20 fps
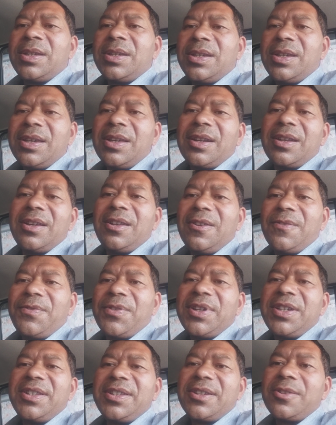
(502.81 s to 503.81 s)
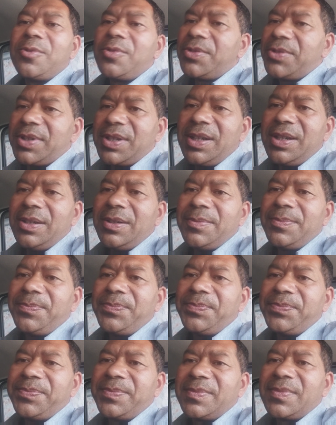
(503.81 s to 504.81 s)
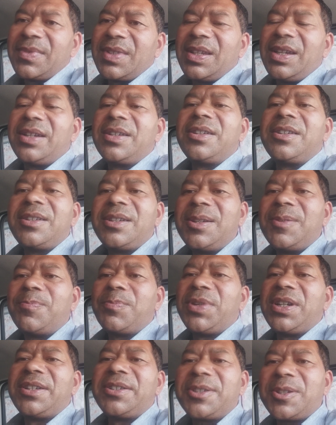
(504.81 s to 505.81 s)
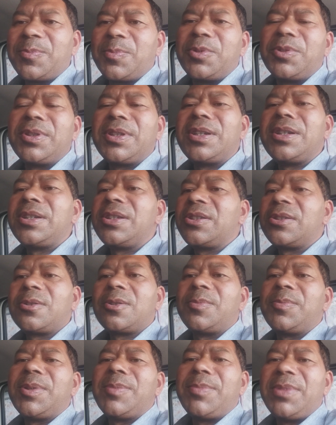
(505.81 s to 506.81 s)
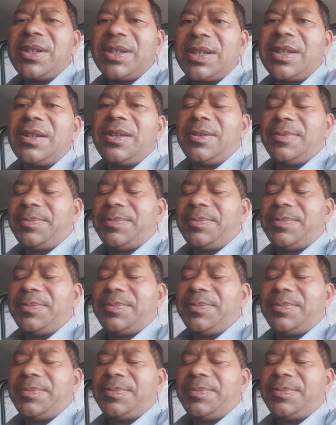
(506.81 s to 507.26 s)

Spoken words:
Here alpha is a constant and it depends upon the nature of the metal.